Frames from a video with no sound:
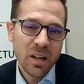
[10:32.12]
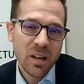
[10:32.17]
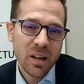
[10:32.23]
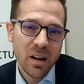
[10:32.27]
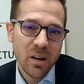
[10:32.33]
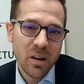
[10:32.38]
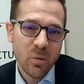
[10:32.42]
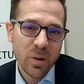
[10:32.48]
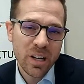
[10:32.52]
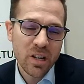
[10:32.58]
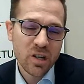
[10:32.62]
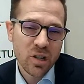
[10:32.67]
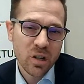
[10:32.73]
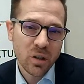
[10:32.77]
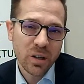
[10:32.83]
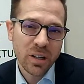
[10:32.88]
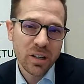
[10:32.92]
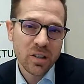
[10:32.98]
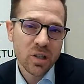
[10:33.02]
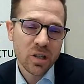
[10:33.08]
a
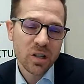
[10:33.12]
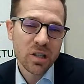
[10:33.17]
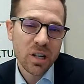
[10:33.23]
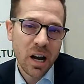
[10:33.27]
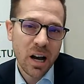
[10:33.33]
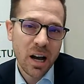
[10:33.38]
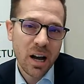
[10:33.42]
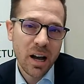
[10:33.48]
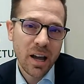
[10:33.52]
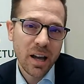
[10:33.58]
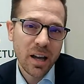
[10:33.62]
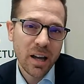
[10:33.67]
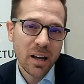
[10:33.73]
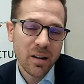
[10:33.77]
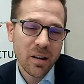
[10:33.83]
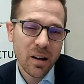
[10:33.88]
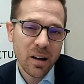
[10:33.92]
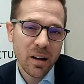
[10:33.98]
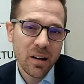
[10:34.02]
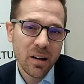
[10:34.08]
regional
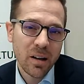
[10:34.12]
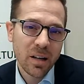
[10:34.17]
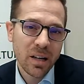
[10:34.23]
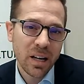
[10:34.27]
intertie uh,